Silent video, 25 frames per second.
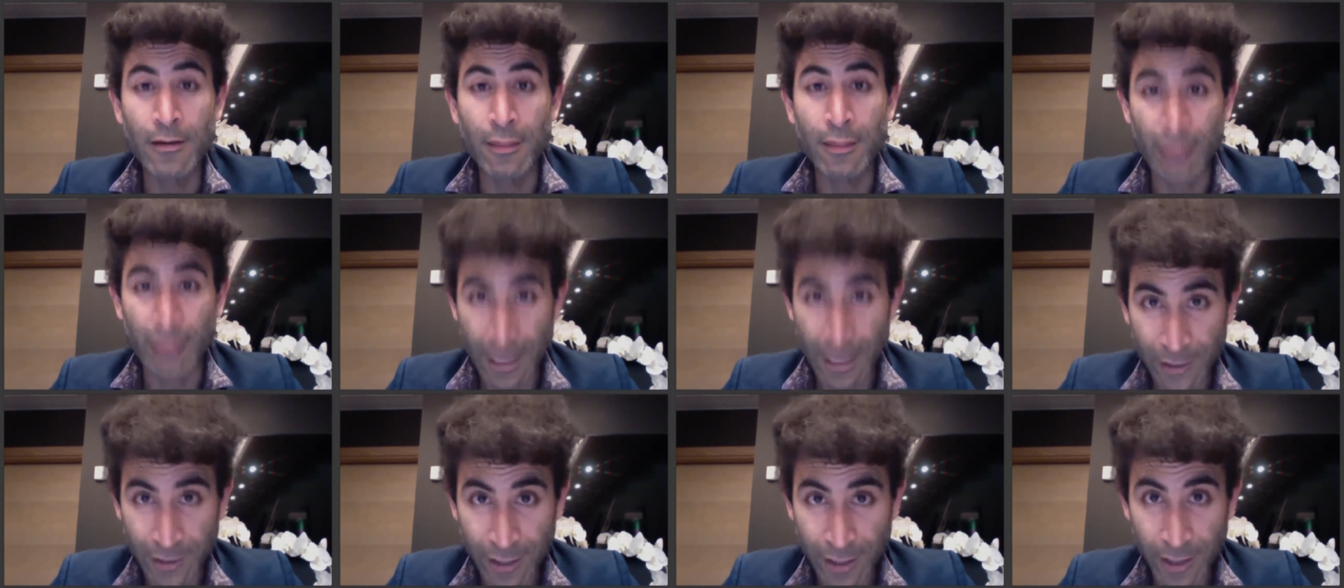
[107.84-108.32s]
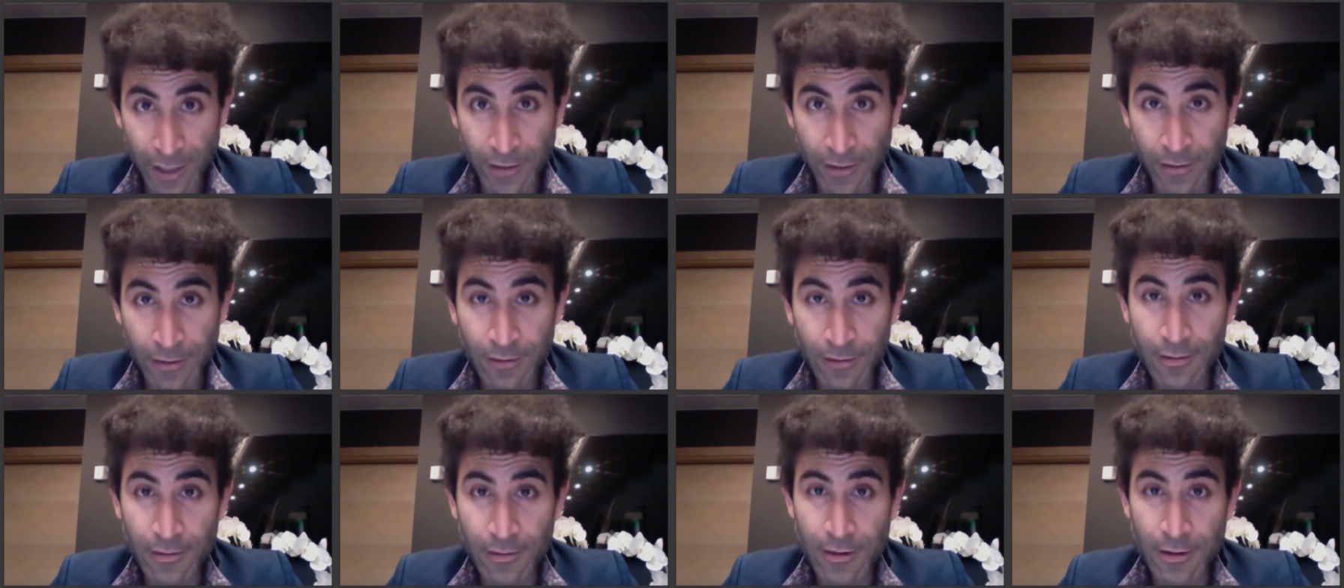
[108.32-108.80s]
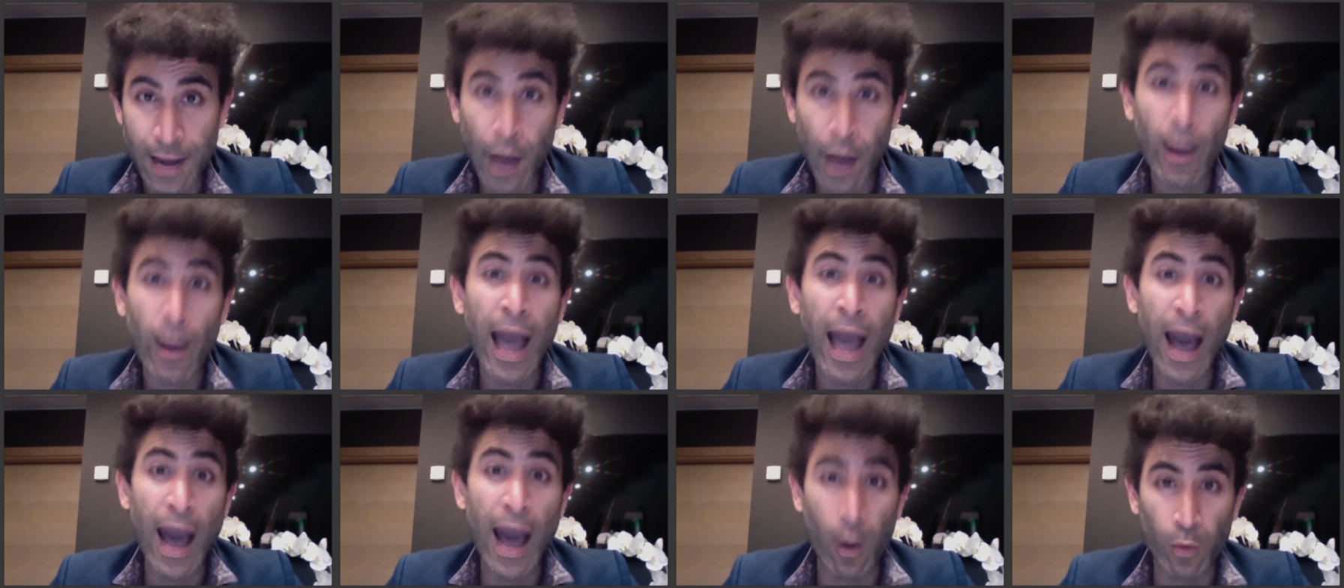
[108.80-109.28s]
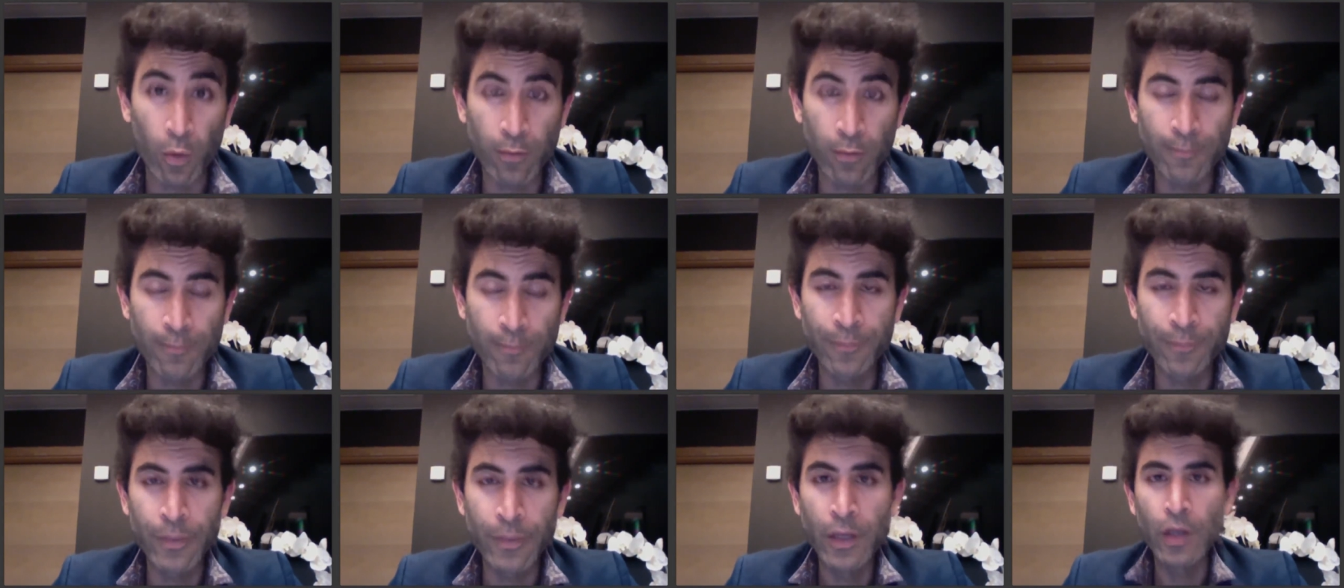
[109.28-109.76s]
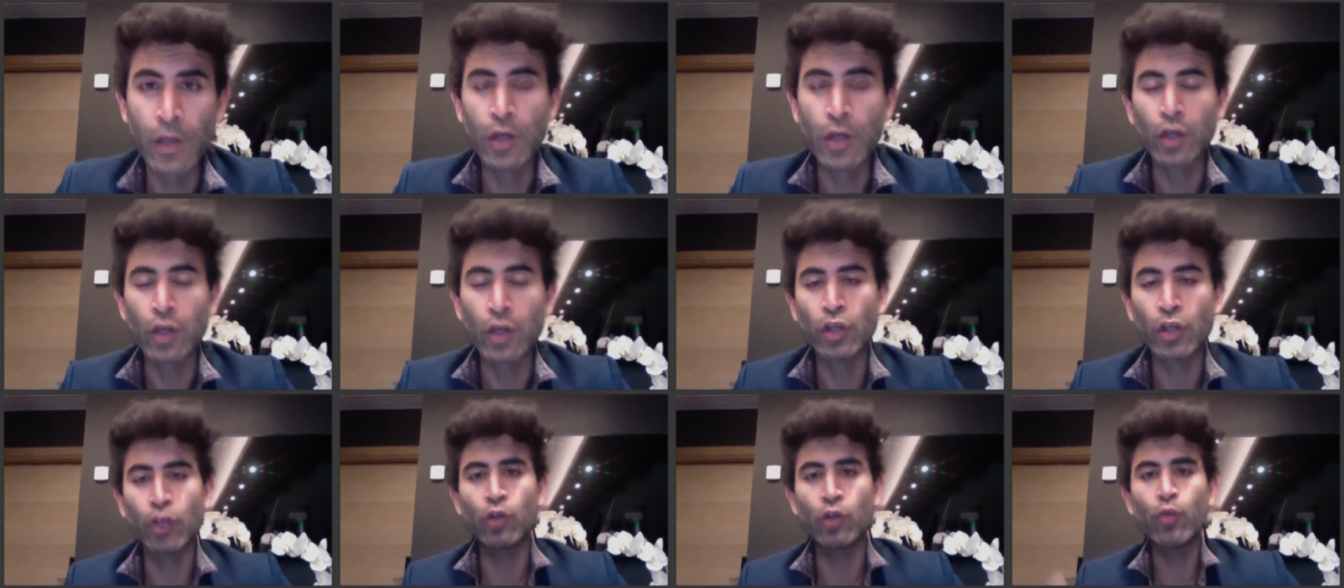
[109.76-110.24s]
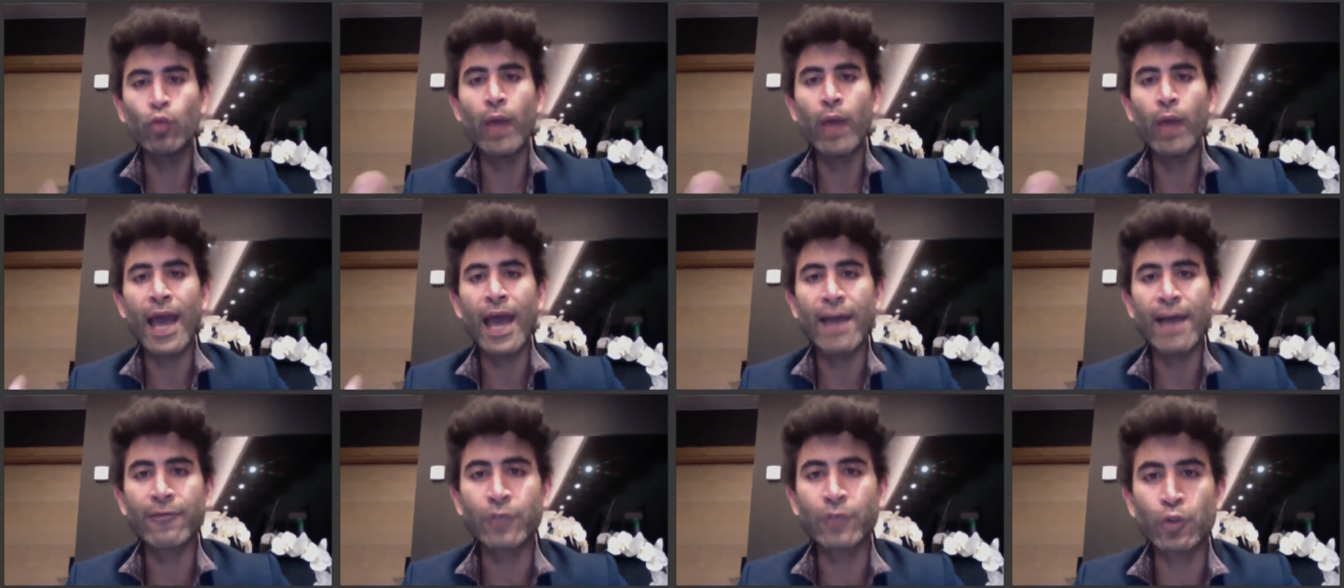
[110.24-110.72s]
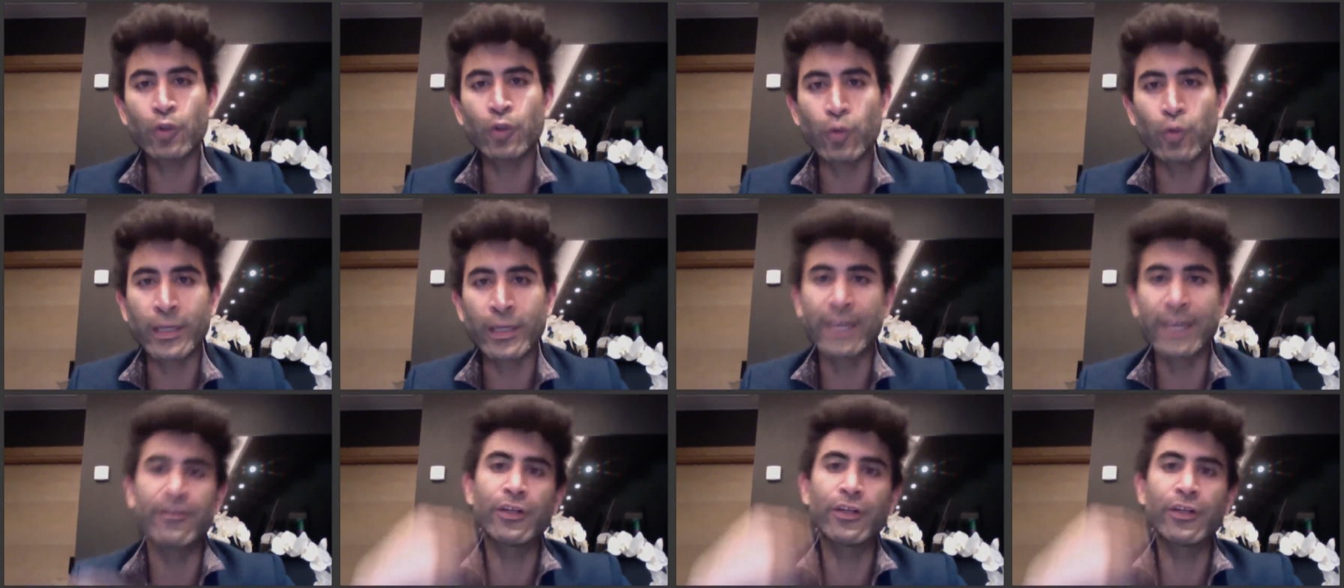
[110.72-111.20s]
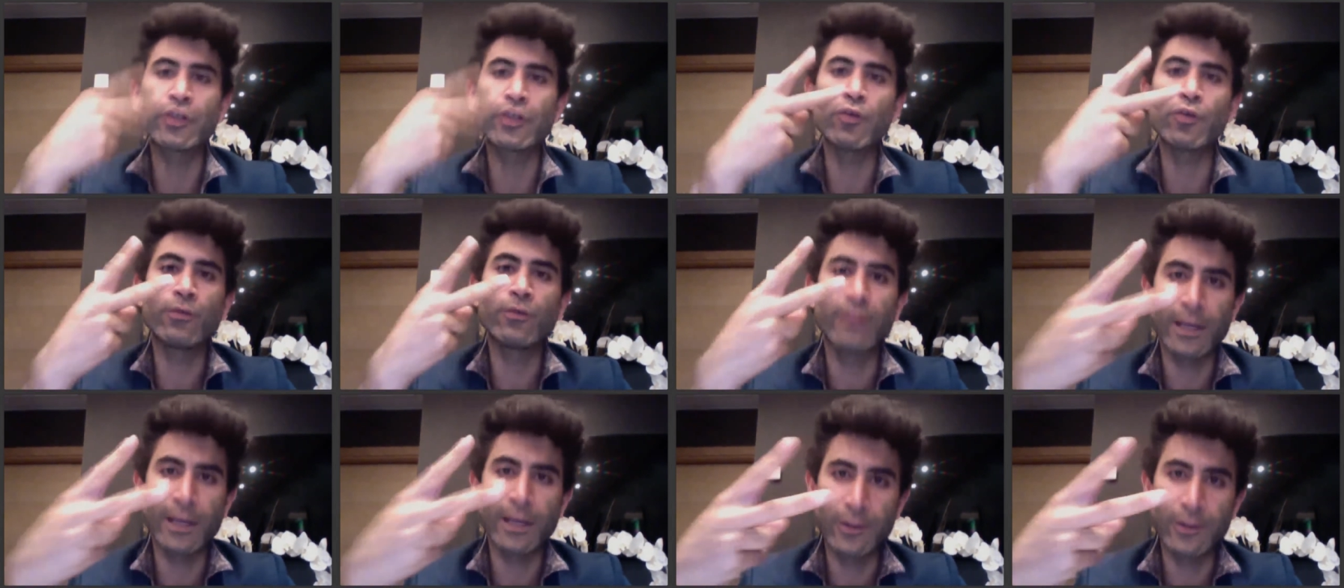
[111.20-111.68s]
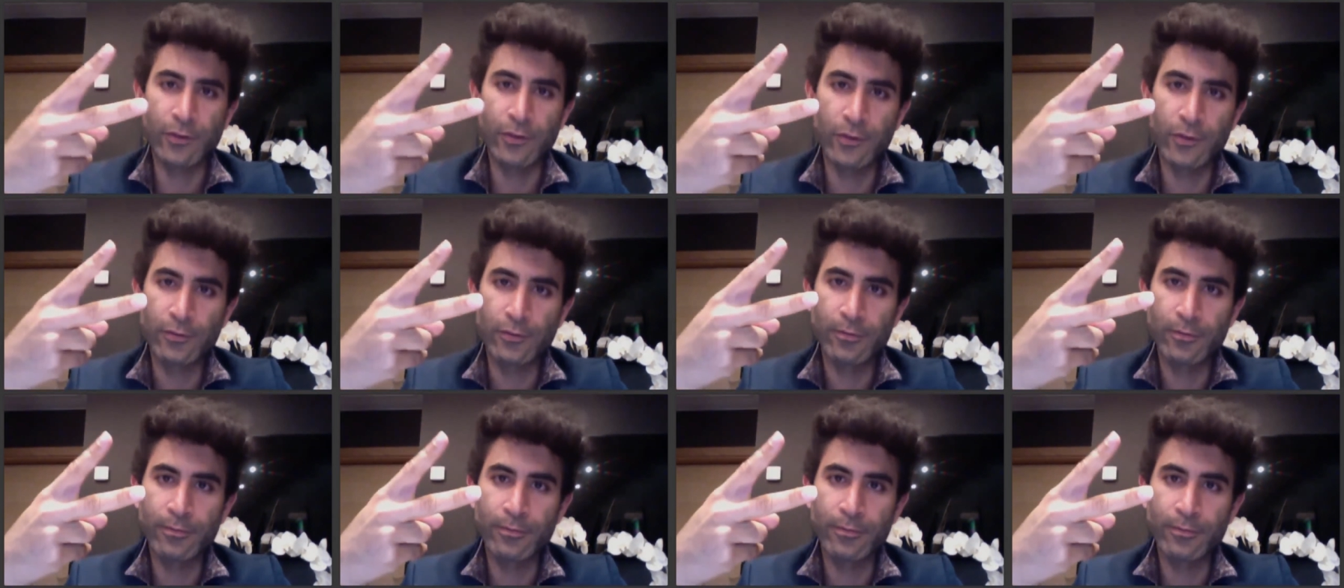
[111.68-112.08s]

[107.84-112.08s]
that's it now how you have to give it two things